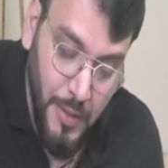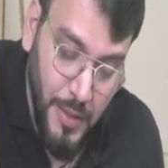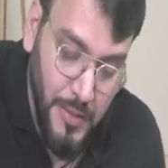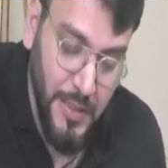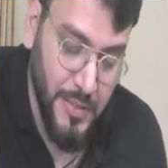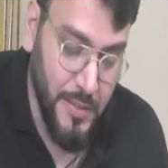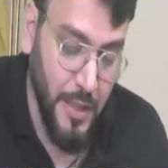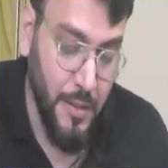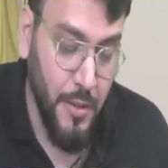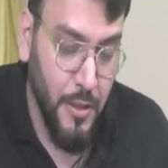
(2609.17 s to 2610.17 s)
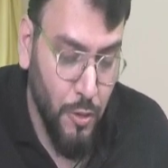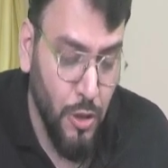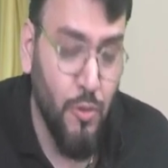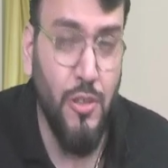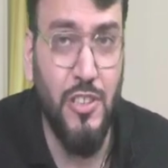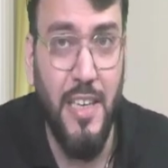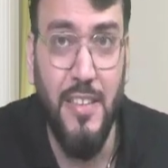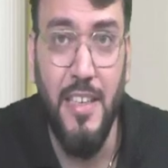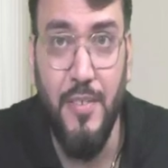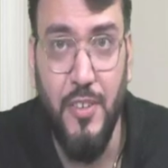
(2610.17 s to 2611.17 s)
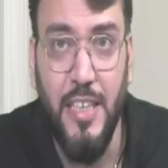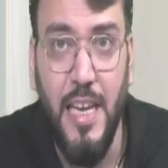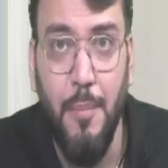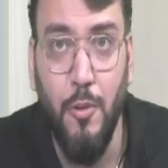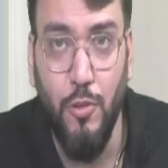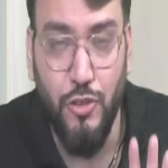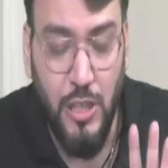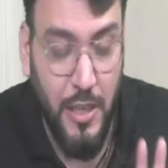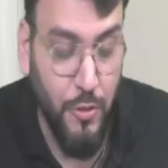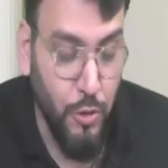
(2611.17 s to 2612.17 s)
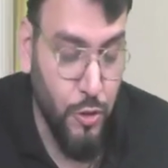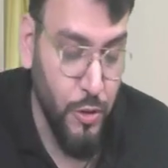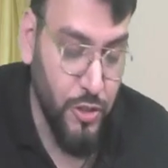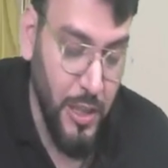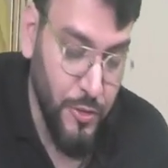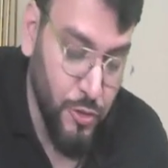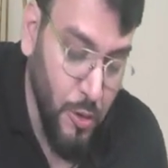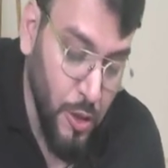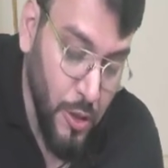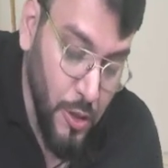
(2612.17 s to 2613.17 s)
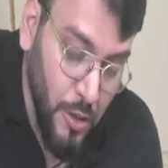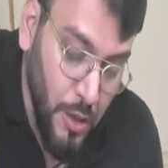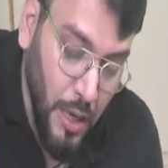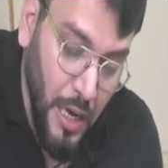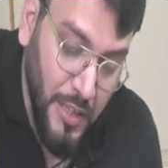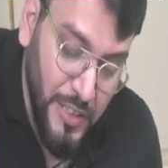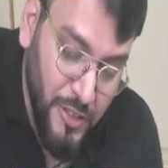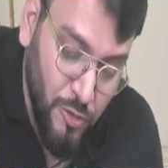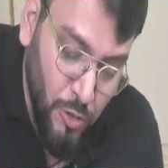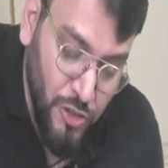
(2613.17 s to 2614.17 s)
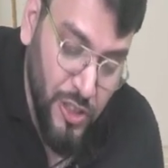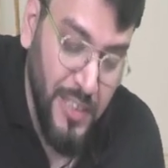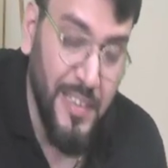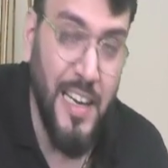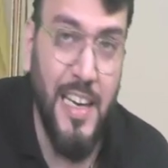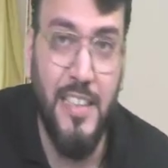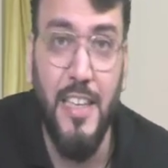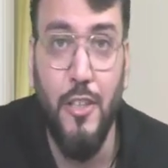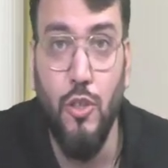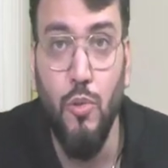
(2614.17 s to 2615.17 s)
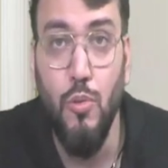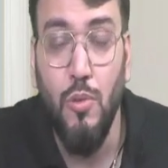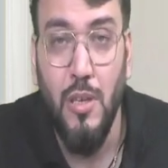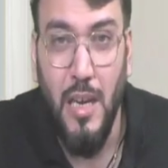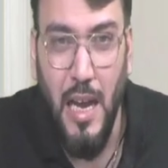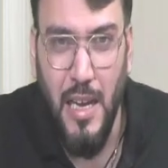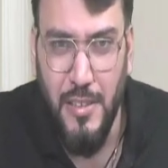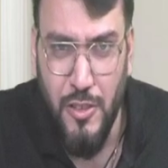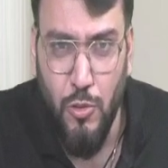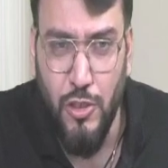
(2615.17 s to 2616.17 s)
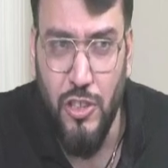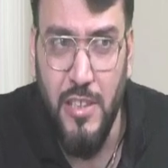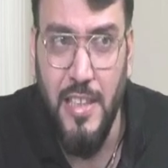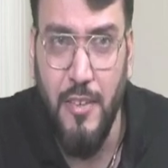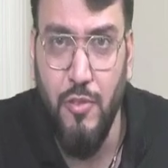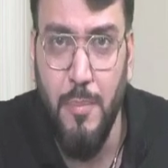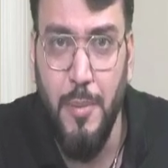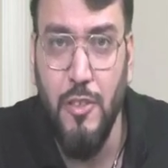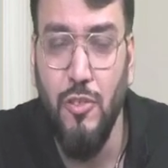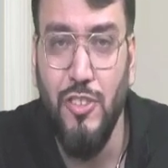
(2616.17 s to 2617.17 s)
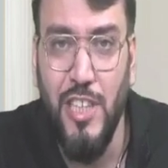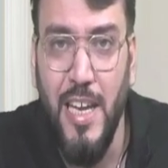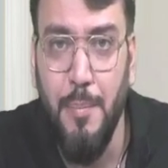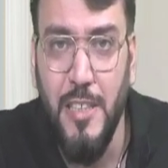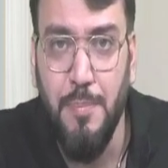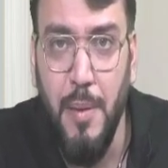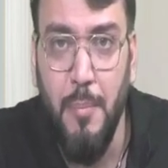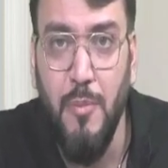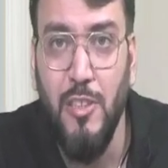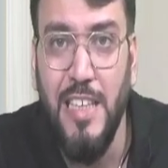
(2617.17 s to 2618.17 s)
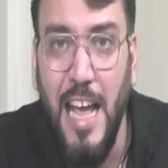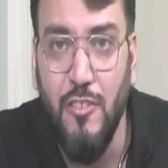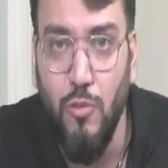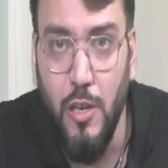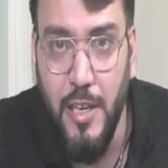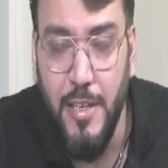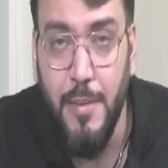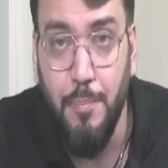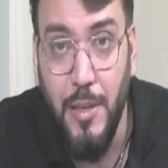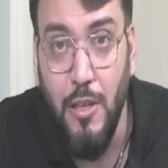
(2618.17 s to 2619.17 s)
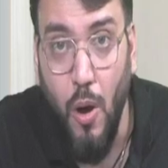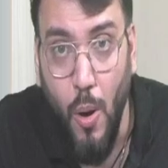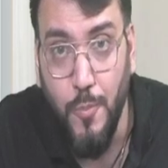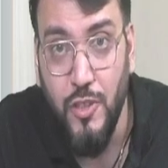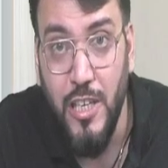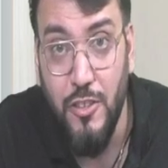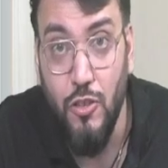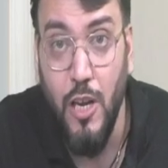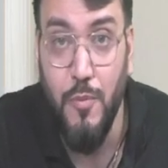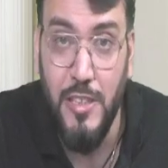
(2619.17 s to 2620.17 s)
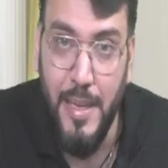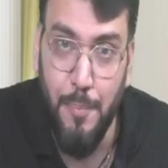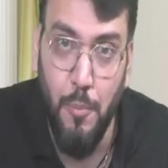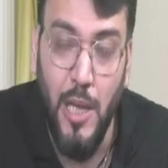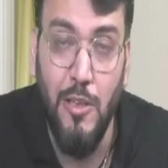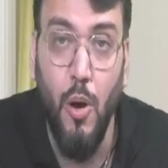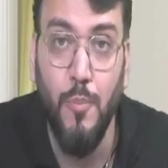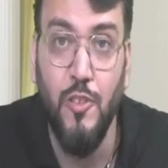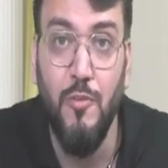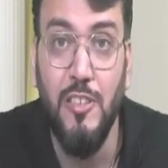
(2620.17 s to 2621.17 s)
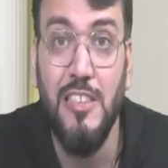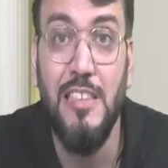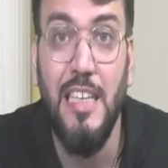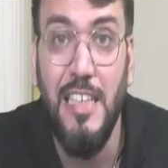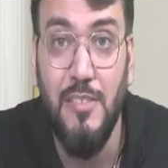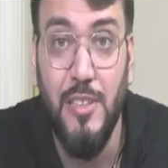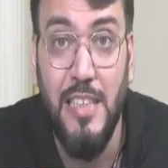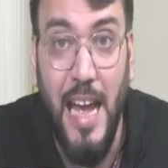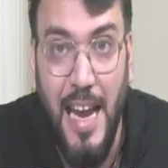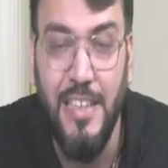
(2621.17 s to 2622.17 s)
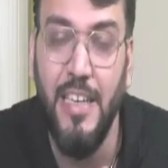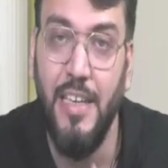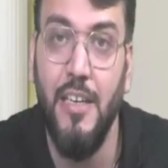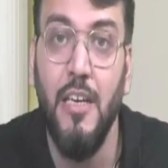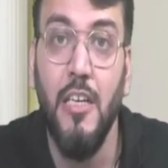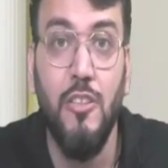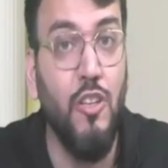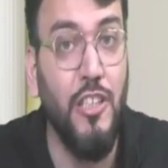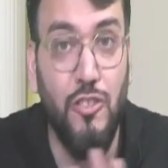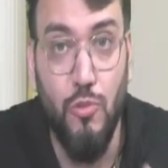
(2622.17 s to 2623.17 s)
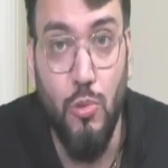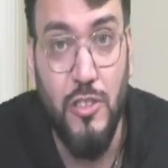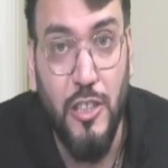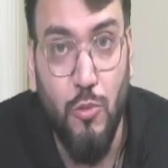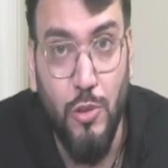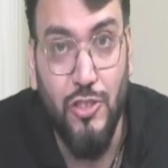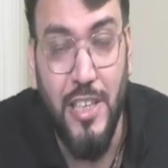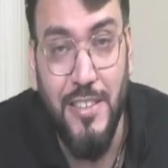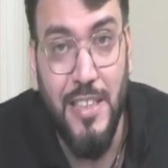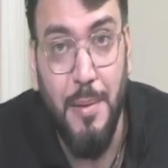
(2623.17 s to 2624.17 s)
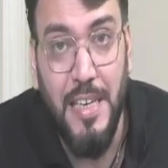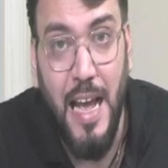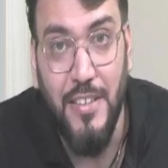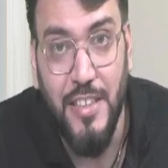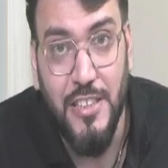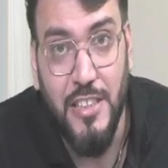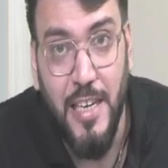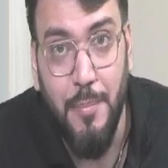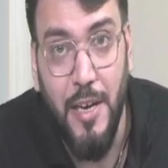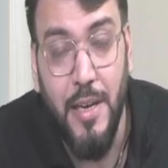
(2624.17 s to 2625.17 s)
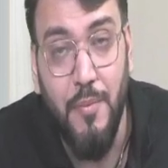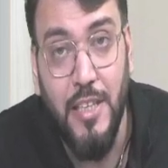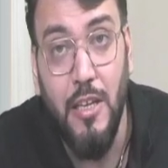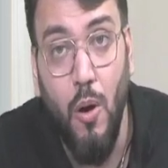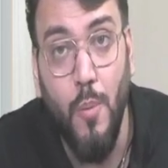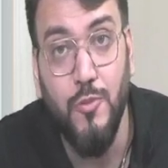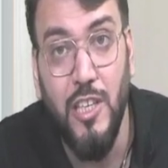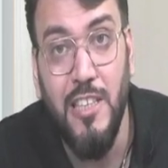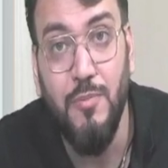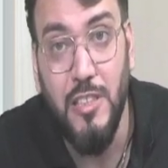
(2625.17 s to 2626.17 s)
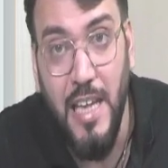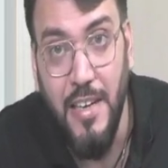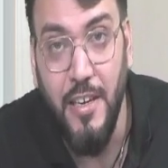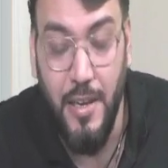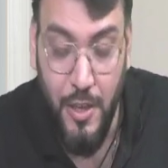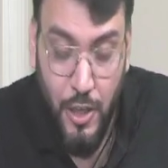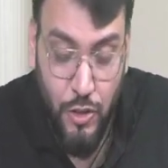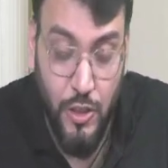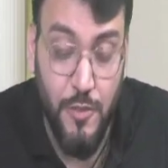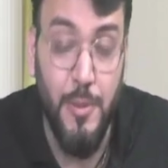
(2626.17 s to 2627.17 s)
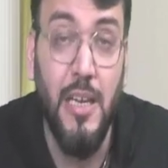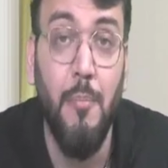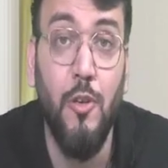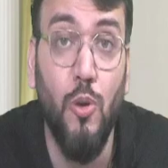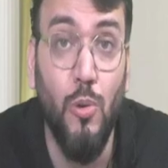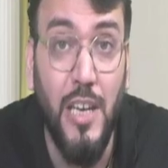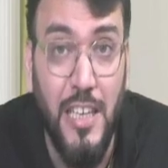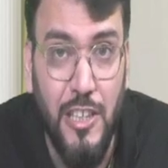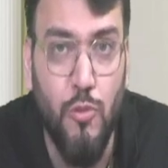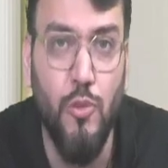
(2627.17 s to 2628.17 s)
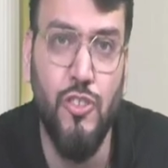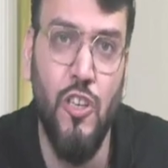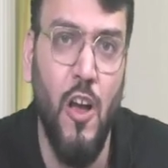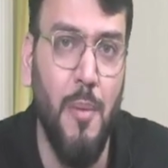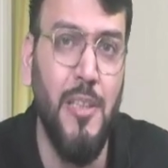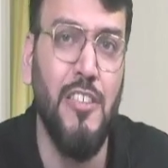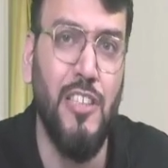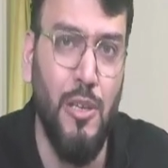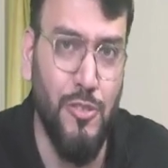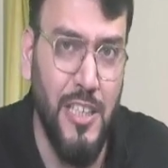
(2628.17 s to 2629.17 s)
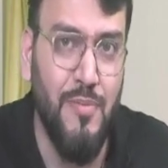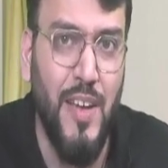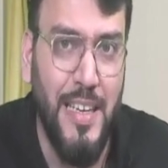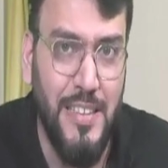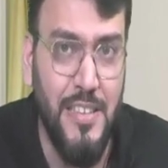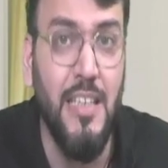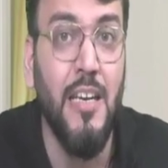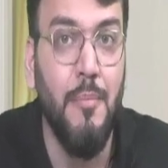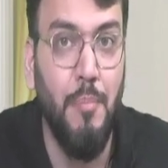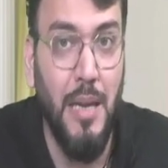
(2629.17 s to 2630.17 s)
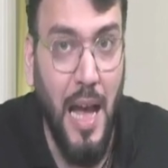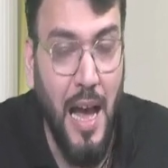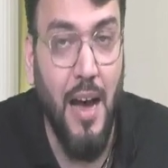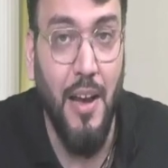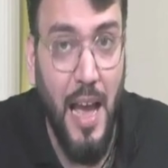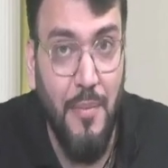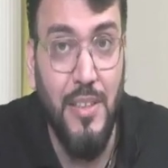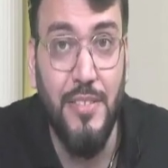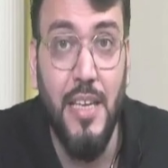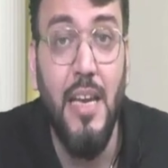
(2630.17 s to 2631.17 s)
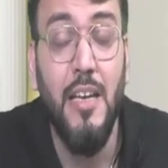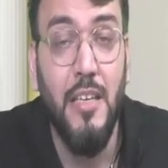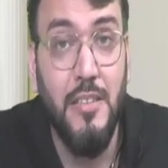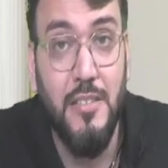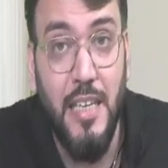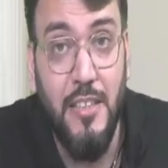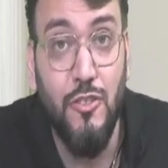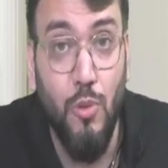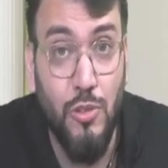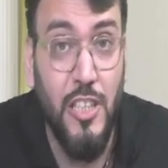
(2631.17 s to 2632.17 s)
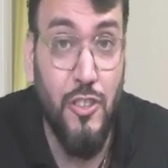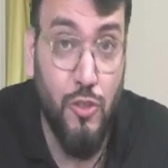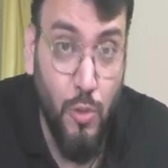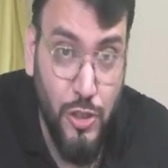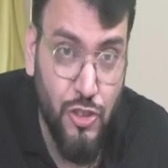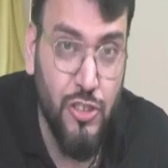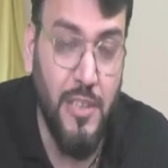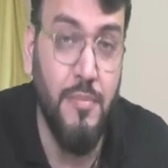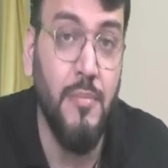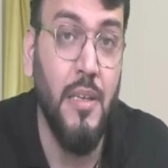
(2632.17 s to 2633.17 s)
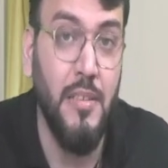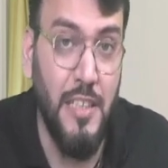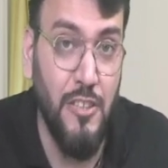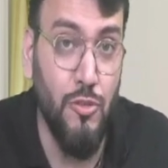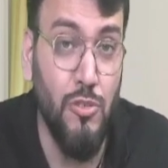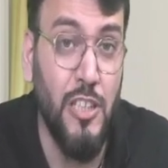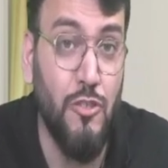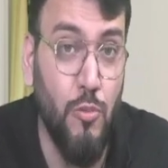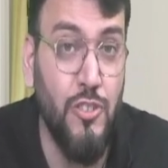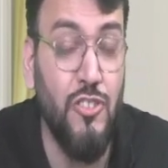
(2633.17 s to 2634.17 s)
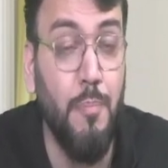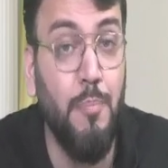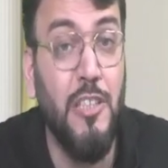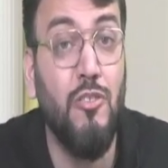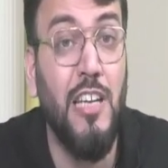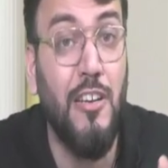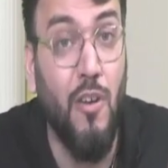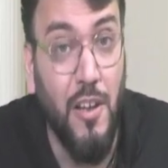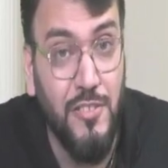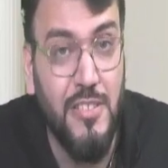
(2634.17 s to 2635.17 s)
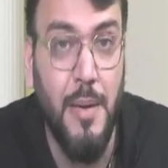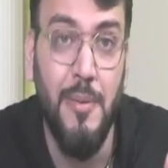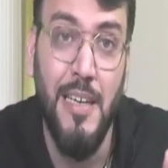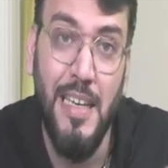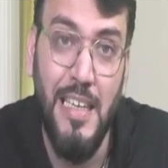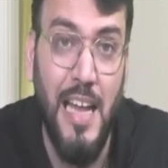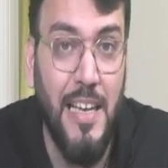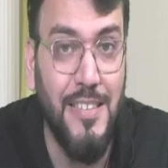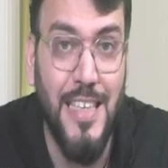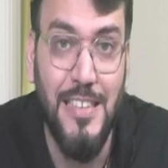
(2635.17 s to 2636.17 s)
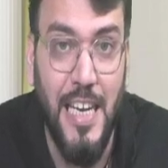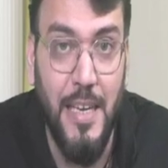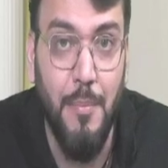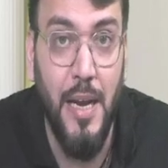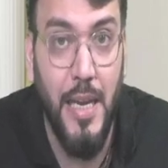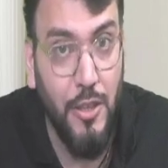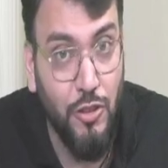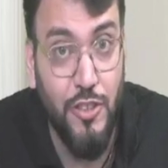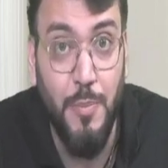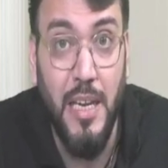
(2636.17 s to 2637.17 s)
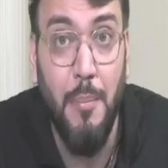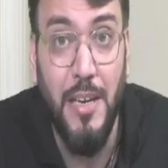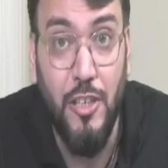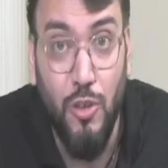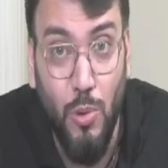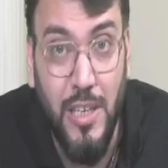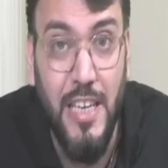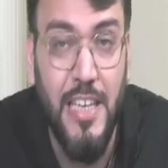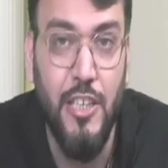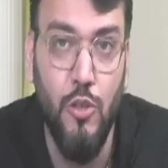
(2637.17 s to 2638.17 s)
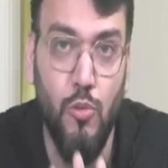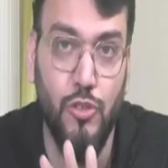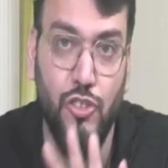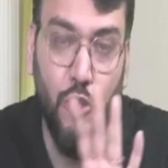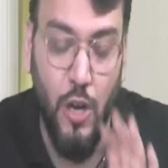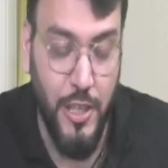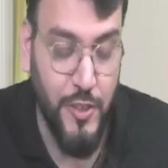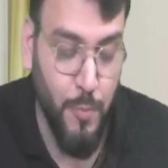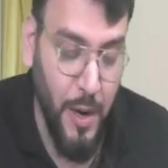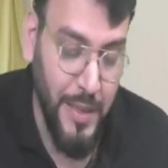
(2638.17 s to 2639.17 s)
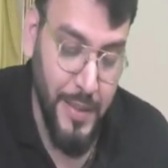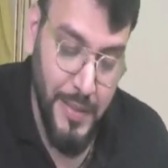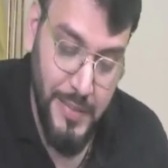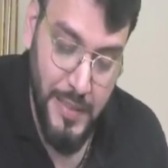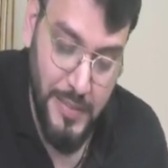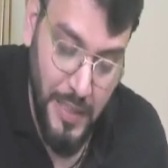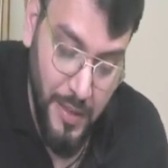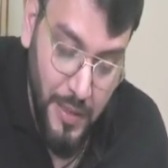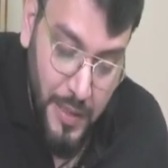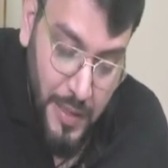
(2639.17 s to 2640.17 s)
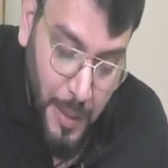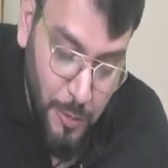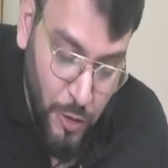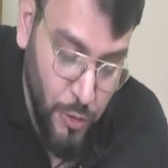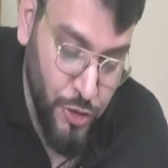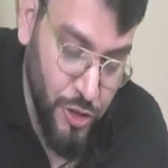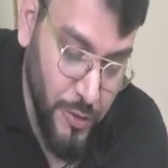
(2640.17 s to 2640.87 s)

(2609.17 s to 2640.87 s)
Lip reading: Yes, sir. Good question. It is a different type of question and good question also. This question is related to this question is actually based on share-based payment with cash alternative, but the option is not with the employee, the option is with the entity. Now there is no such question is given ICS 30 matter where the option is with the entity. So this become totally new question. However, the solution is very easy, but I will say there is no such question. There is no such question based on that concept in ICS 30 matter. So this become a totally a new question. Got this point? Yes, sir. Come to the question.